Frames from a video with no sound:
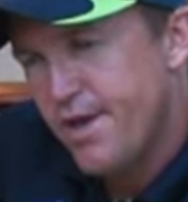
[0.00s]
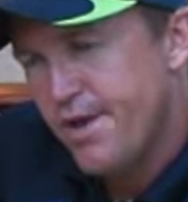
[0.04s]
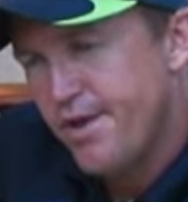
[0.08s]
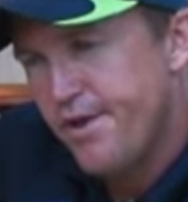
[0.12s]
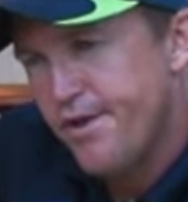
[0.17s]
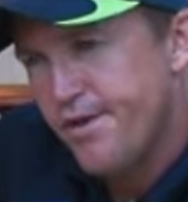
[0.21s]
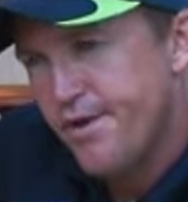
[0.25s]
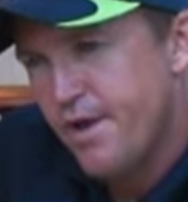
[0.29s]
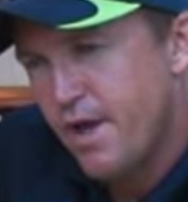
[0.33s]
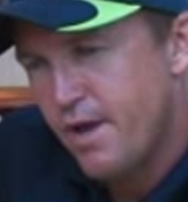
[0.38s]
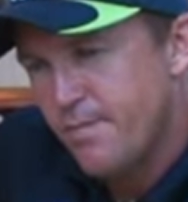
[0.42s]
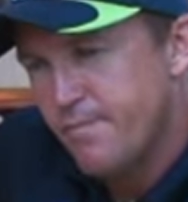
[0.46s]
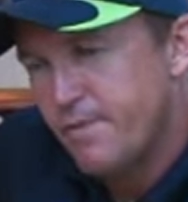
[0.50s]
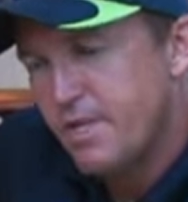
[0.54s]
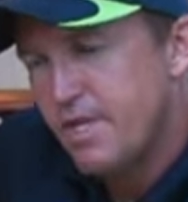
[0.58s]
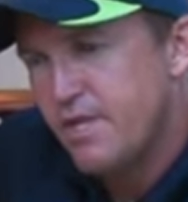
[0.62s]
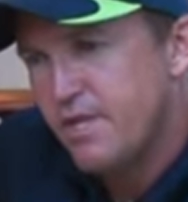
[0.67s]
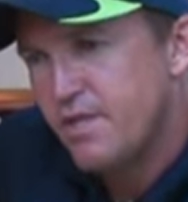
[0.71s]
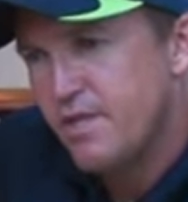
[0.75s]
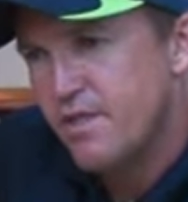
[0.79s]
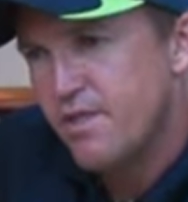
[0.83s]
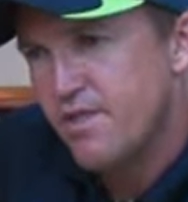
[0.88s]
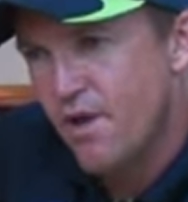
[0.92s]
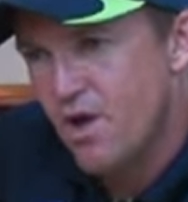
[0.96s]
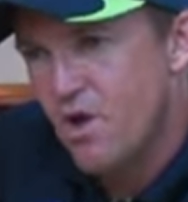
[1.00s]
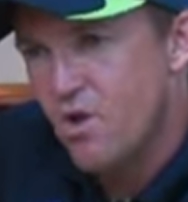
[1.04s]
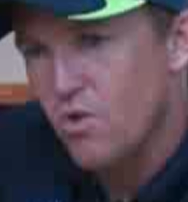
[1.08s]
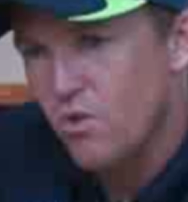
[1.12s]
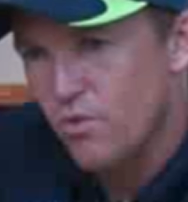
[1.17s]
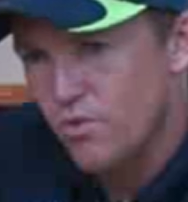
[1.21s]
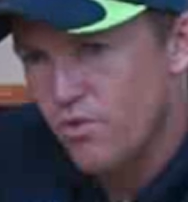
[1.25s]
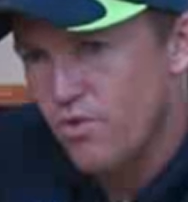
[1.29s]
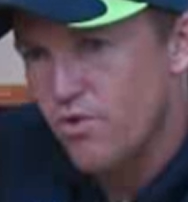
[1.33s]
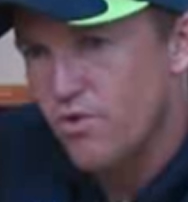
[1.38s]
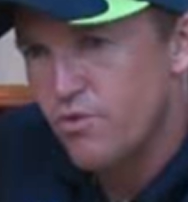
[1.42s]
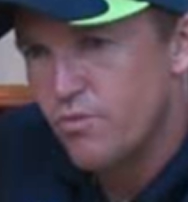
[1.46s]
And I mean the
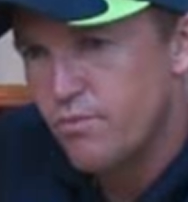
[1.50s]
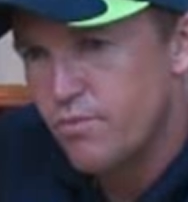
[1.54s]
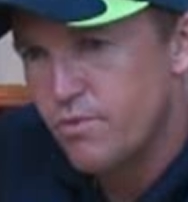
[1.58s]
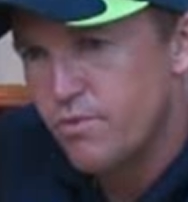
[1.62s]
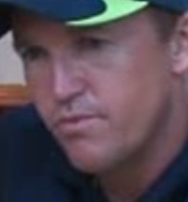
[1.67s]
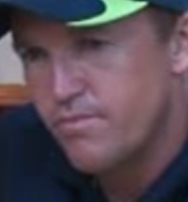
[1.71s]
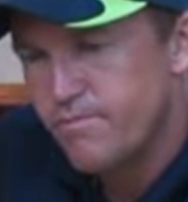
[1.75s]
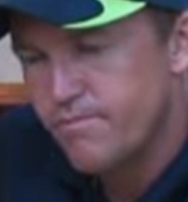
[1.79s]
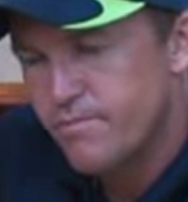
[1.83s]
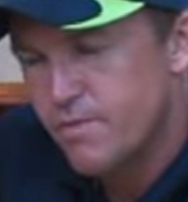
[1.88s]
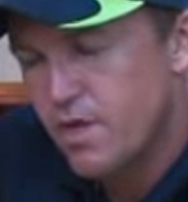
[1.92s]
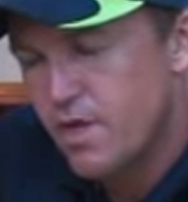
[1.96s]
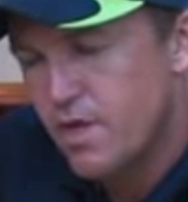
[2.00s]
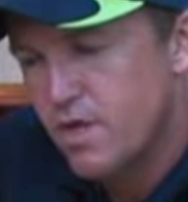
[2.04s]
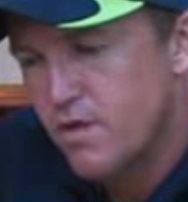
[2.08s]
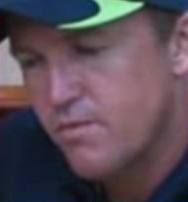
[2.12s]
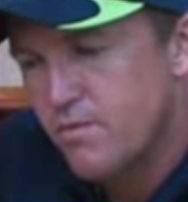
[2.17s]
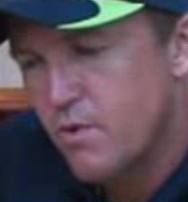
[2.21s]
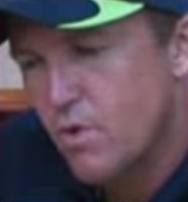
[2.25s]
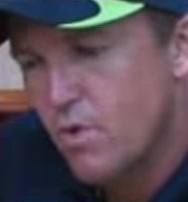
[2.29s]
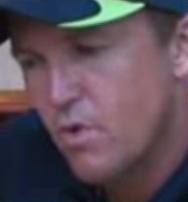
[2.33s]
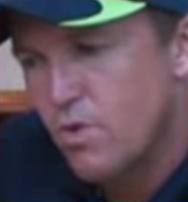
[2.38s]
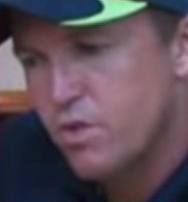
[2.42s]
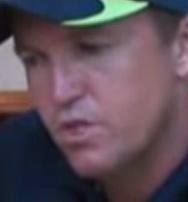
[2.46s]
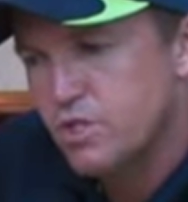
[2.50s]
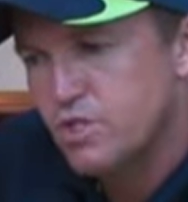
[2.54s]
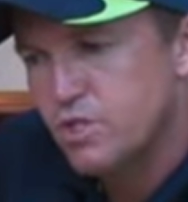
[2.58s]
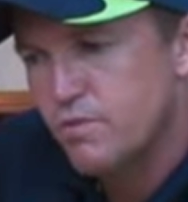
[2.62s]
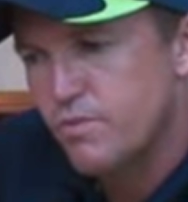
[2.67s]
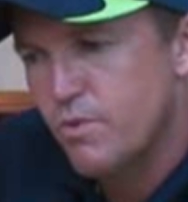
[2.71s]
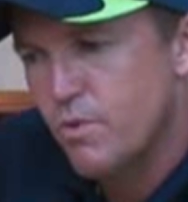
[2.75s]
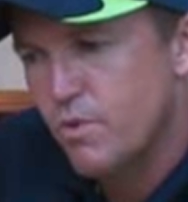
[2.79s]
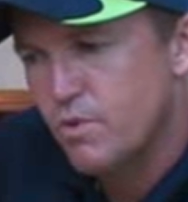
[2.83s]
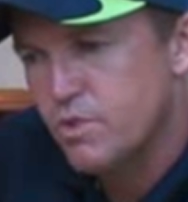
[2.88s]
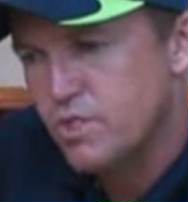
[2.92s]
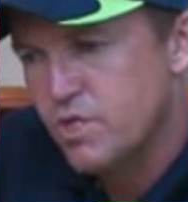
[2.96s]
whole group. Uh, all the
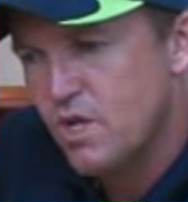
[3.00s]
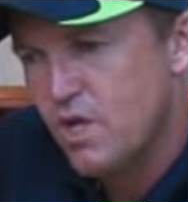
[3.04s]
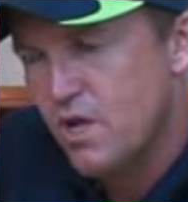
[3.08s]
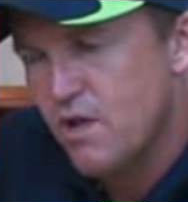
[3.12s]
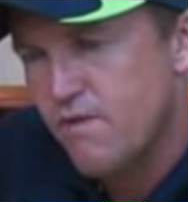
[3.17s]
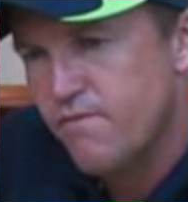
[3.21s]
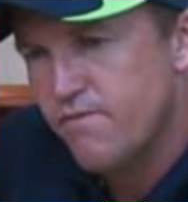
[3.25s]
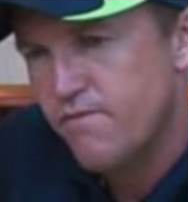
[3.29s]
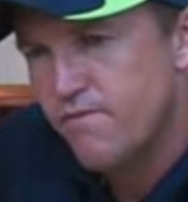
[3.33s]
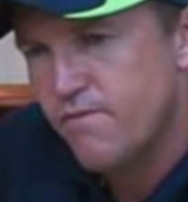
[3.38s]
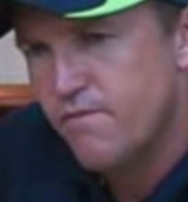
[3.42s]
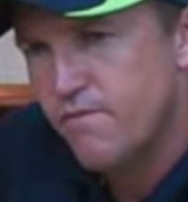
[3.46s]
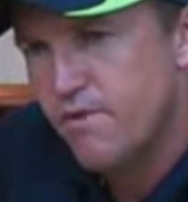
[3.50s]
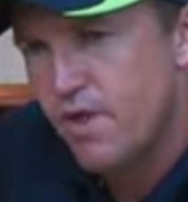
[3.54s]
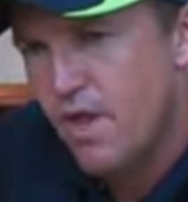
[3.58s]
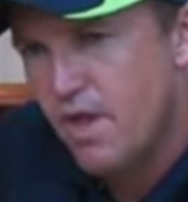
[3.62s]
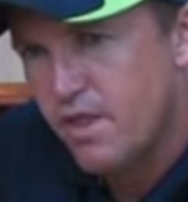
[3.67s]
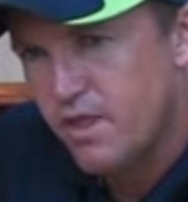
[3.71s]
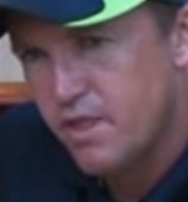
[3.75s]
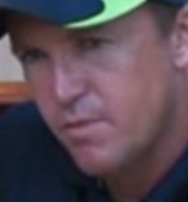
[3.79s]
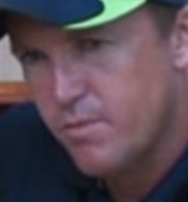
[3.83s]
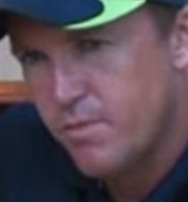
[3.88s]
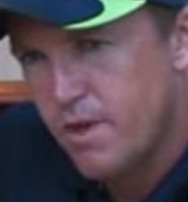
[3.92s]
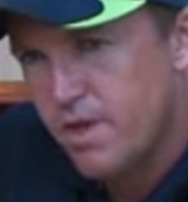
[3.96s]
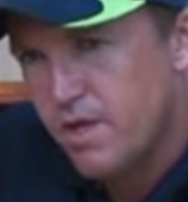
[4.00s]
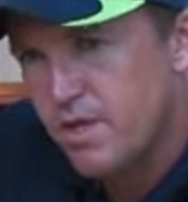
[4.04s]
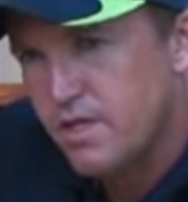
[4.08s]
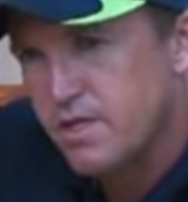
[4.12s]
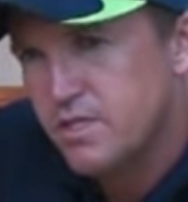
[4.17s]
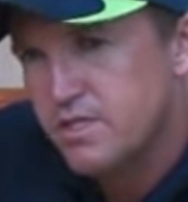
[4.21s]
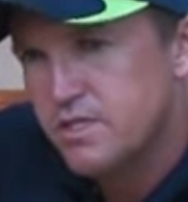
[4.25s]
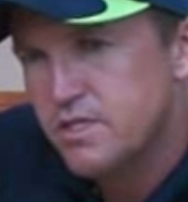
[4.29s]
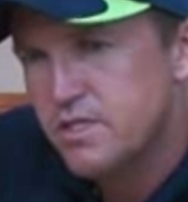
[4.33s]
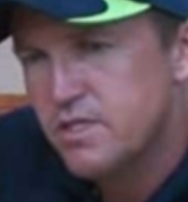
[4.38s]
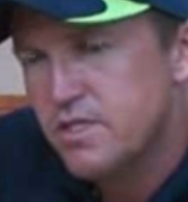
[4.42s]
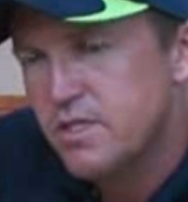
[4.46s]
support staff and the
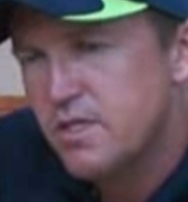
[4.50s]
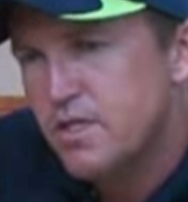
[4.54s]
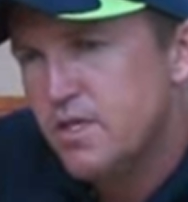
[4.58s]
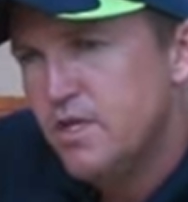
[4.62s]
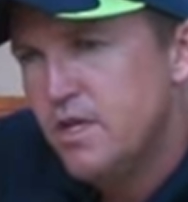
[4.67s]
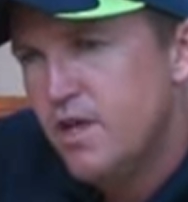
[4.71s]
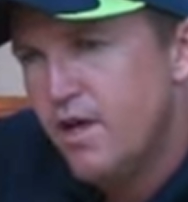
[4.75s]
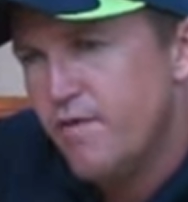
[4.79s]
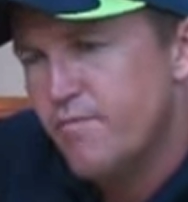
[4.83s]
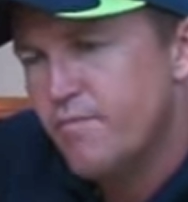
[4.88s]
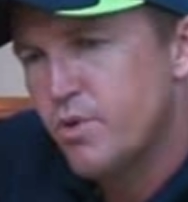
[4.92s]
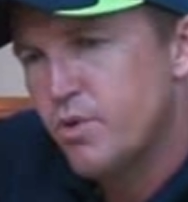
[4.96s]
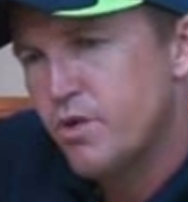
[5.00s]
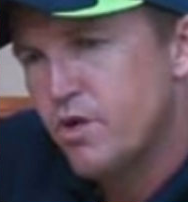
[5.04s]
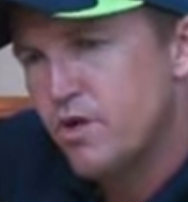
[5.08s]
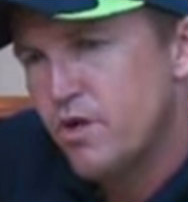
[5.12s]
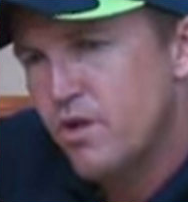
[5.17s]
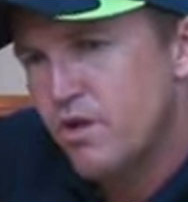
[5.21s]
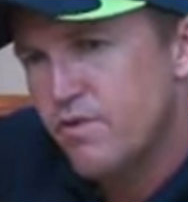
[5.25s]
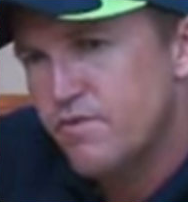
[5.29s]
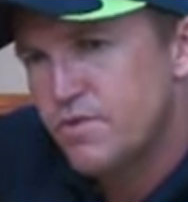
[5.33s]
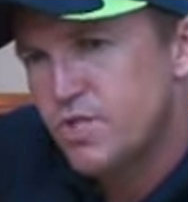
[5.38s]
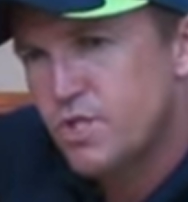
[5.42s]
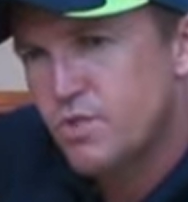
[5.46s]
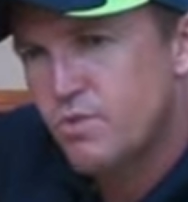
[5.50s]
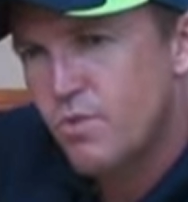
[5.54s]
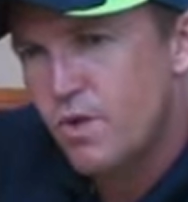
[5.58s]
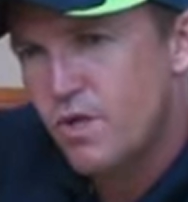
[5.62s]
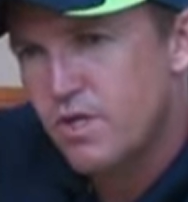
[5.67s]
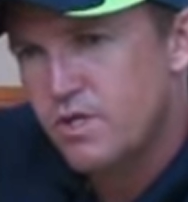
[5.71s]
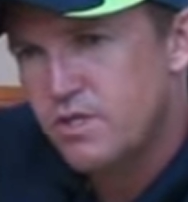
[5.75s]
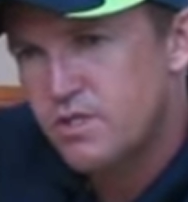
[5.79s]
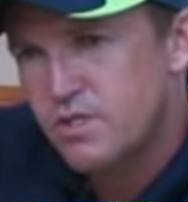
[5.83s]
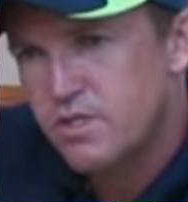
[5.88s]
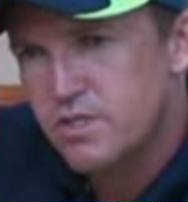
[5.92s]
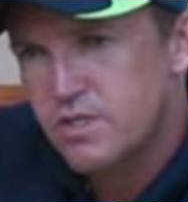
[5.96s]
players have put a lot of
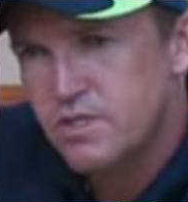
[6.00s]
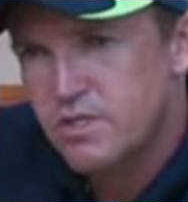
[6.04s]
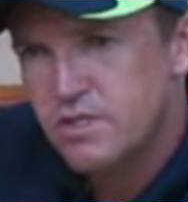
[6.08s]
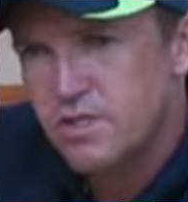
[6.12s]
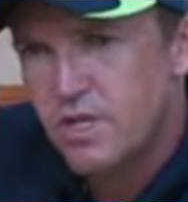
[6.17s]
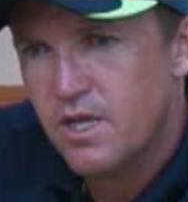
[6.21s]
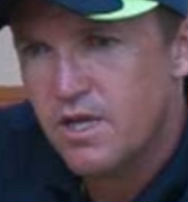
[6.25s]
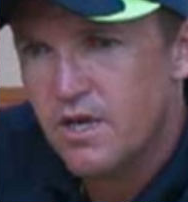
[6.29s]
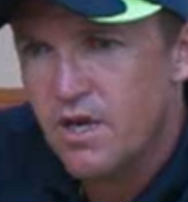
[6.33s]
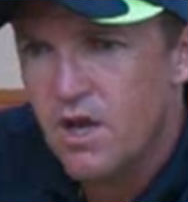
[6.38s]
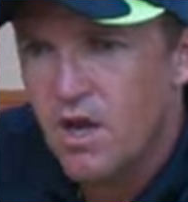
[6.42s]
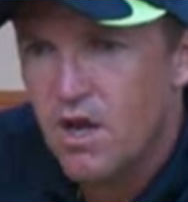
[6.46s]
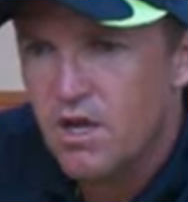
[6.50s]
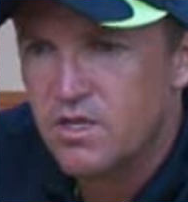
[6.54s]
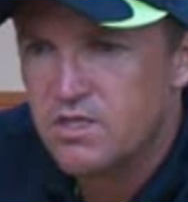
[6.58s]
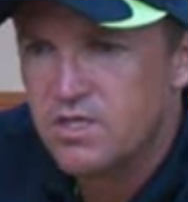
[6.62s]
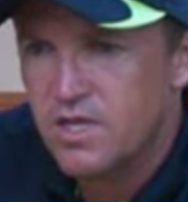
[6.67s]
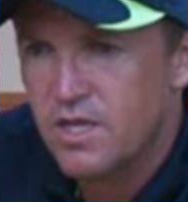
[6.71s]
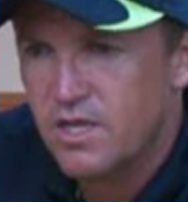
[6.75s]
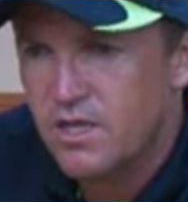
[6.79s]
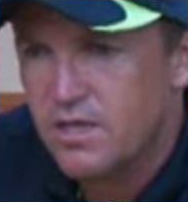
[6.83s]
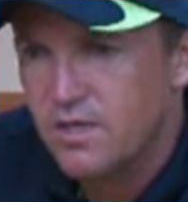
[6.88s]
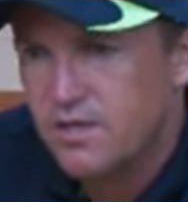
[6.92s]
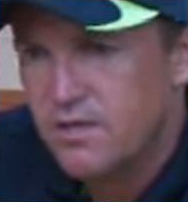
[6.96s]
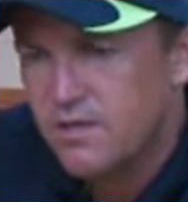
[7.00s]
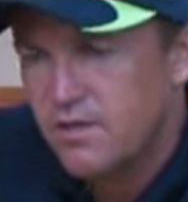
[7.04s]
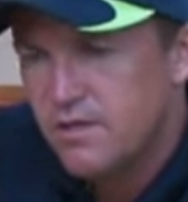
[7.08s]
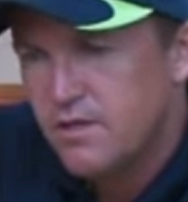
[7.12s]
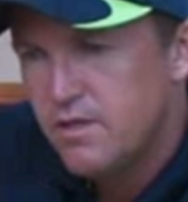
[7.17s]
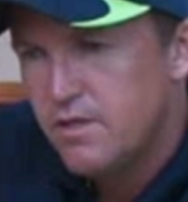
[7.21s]
sweat and, and heartache